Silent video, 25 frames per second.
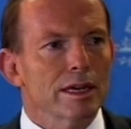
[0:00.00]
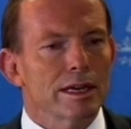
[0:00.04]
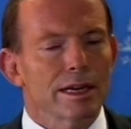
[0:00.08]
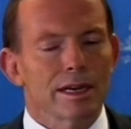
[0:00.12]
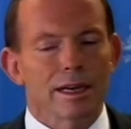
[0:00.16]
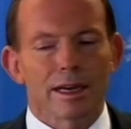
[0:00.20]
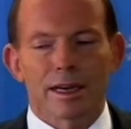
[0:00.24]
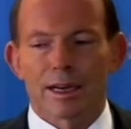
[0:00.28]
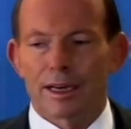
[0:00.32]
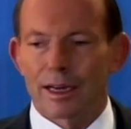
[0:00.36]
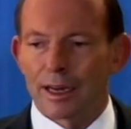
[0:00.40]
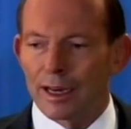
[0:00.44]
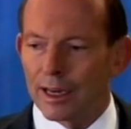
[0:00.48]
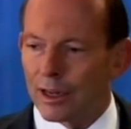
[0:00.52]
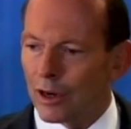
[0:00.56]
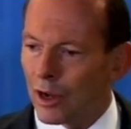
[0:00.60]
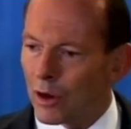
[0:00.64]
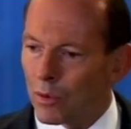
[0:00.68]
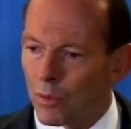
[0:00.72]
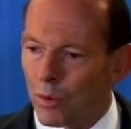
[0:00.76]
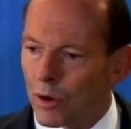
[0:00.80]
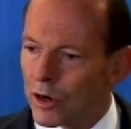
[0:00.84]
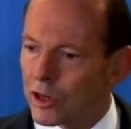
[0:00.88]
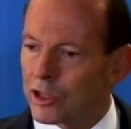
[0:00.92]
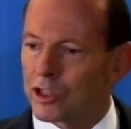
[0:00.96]
and
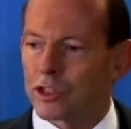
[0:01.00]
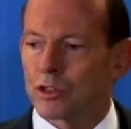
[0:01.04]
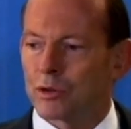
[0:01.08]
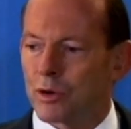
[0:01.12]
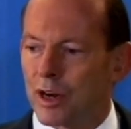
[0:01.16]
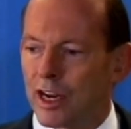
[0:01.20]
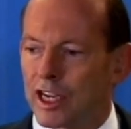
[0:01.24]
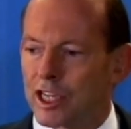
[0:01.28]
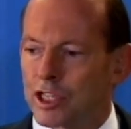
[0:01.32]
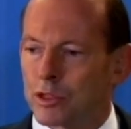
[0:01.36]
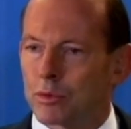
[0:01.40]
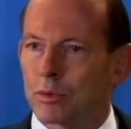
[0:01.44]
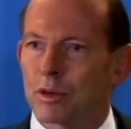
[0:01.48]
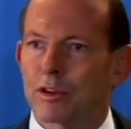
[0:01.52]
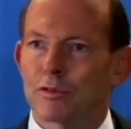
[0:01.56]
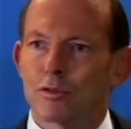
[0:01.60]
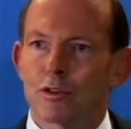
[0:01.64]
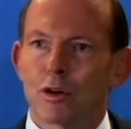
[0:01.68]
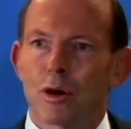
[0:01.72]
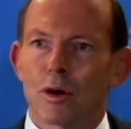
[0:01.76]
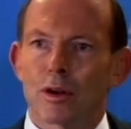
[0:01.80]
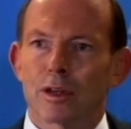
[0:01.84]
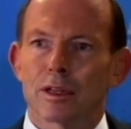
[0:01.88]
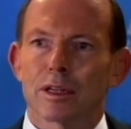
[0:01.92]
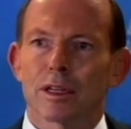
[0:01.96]
I want to stress we've
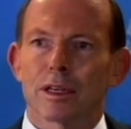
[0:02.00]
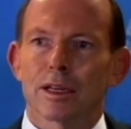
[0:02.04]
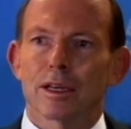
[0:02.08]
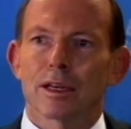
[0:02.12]
got